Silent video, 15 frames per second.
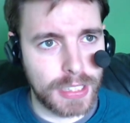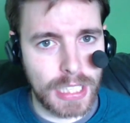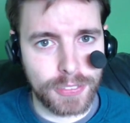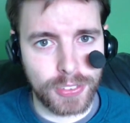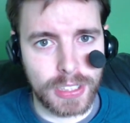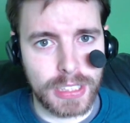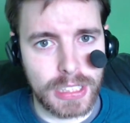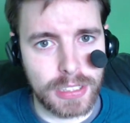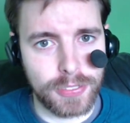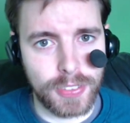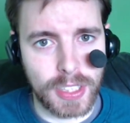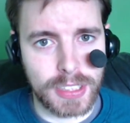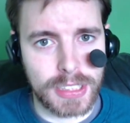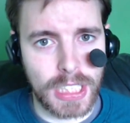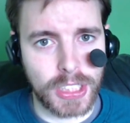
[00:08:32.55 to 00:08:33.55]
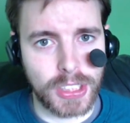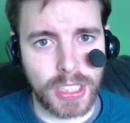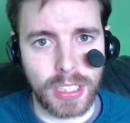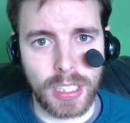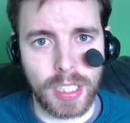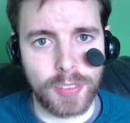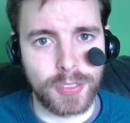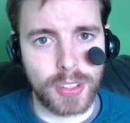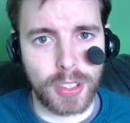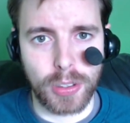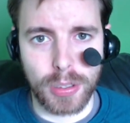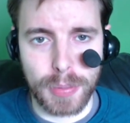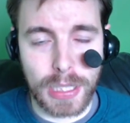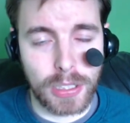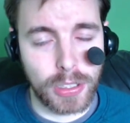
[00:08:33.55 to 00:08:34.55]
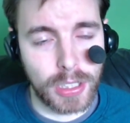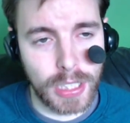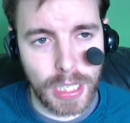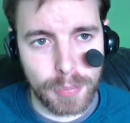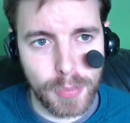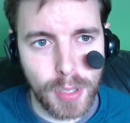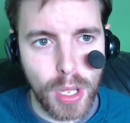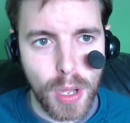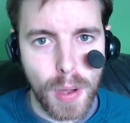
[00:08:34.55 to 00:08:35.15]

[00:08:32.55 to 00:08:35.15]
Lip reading: Definitely need to fix that shit if they're going to make another game.